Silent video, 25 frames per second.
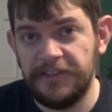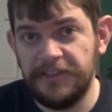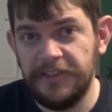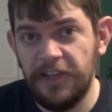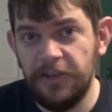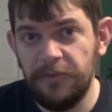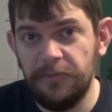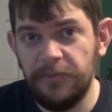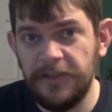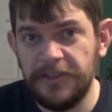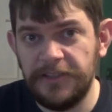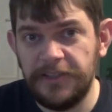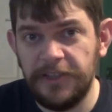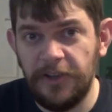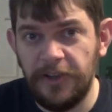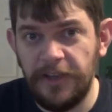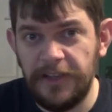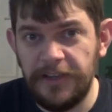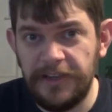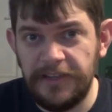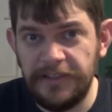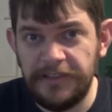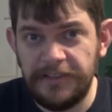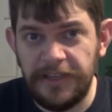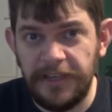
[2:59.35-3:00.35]
So let's go
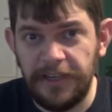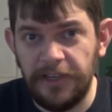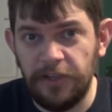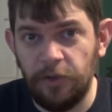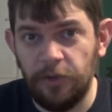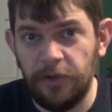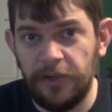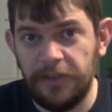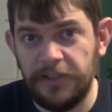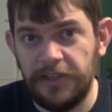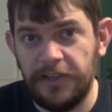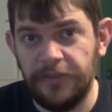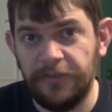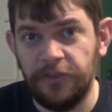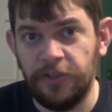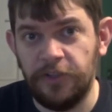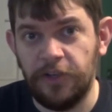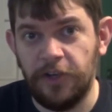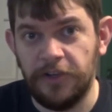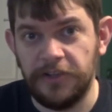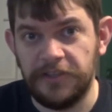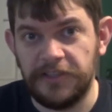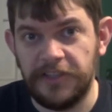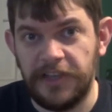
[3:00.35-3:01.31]
ahead and take a look at the different card